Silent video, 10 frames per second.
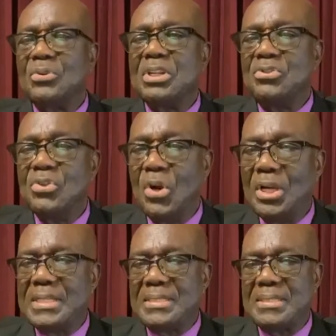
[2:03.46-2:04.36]
to
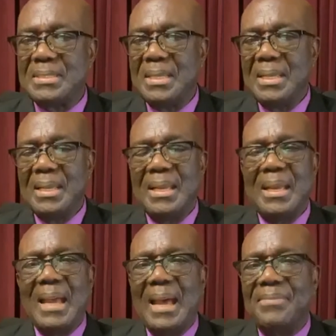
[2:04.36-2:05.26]
rejoice
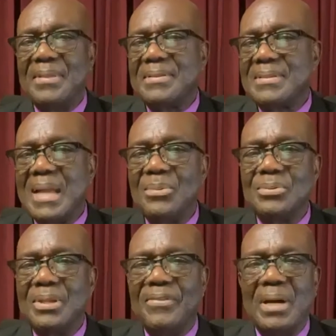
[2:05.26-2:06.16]
at the
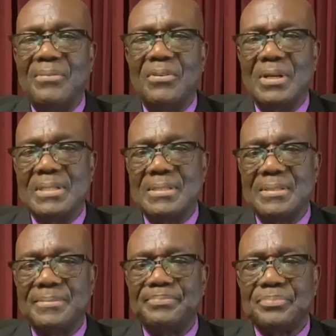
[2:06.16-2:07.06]
sound of our
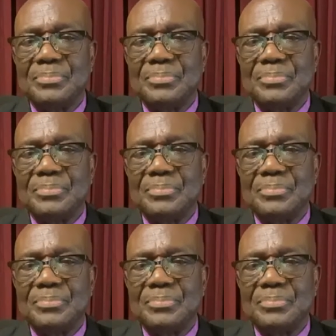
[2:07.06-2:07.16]
voice.